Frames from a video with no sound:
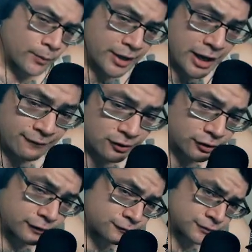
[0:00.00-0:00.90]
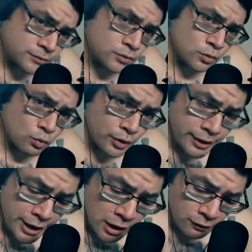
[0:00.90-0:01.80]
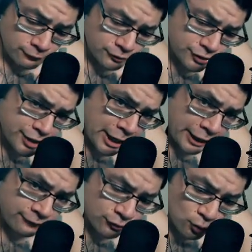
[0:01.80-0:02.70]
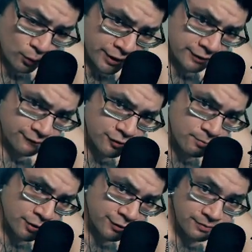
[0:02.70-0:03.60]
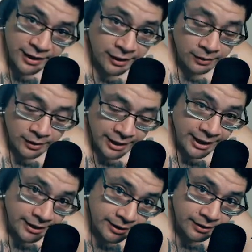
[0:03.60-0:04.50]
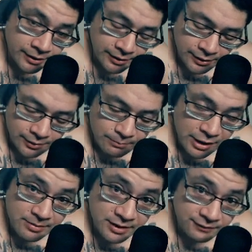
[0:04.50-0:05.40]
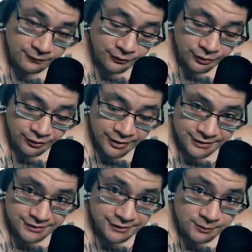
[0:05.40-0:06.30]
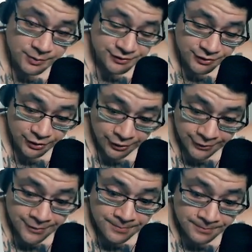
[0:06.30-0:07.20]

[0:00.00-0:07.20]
we have our lifts written out for the day, for the week, for the month. Hell, heck, maybe even for the next six months to a year.